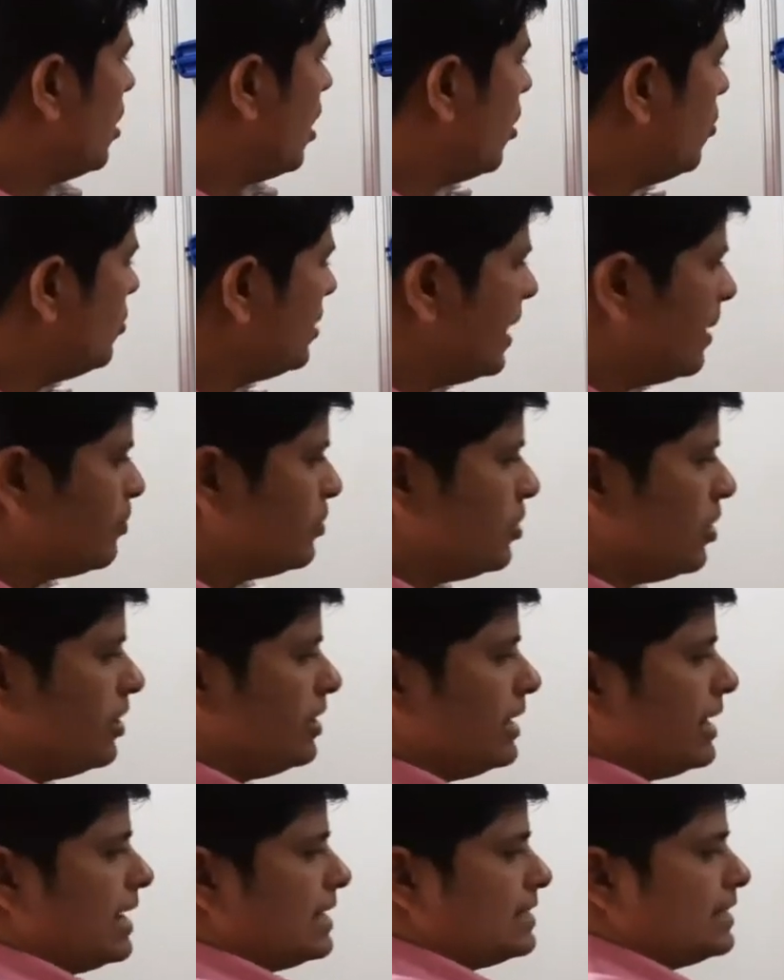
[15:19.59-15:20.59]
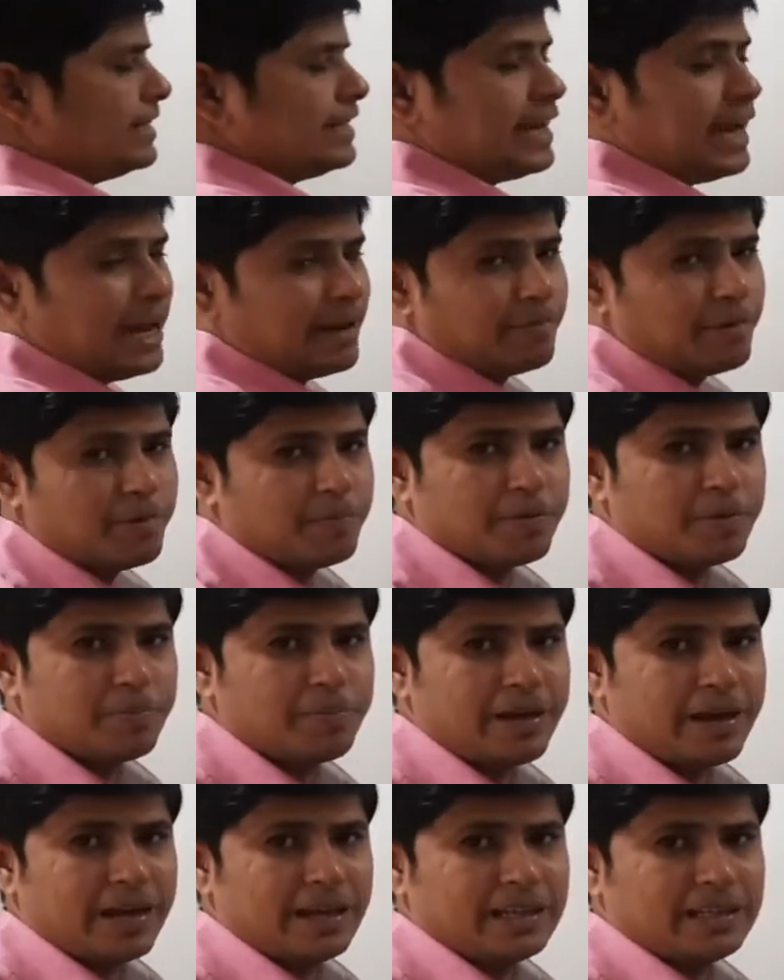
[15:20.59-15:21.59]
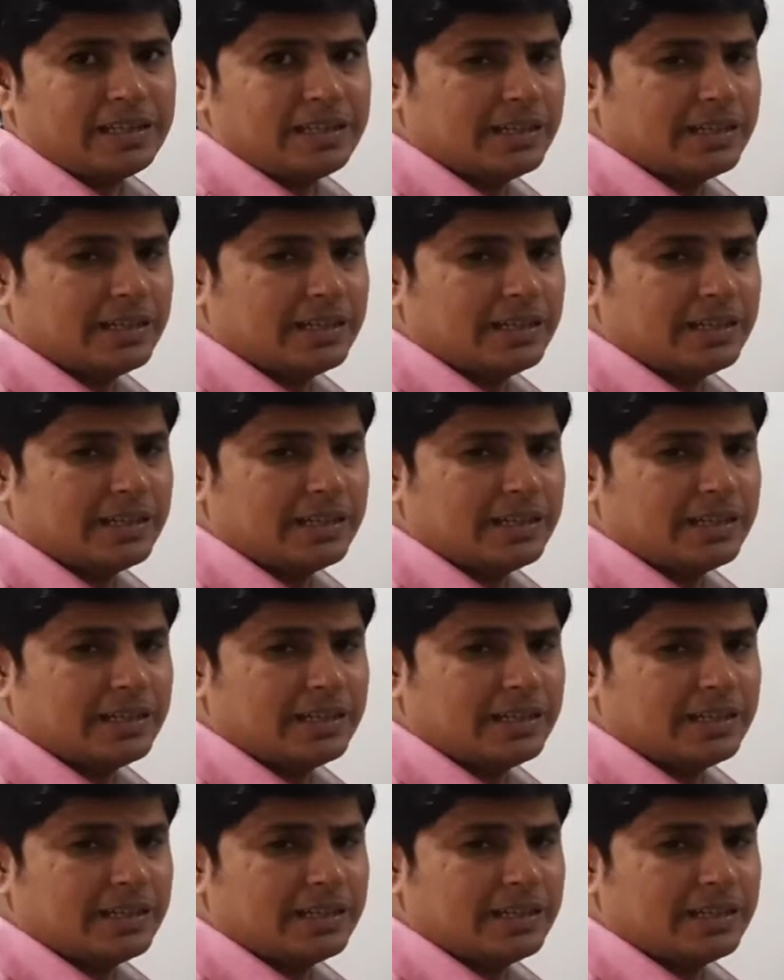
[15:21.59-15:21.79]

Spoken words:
how naphthionic acid can be prepared?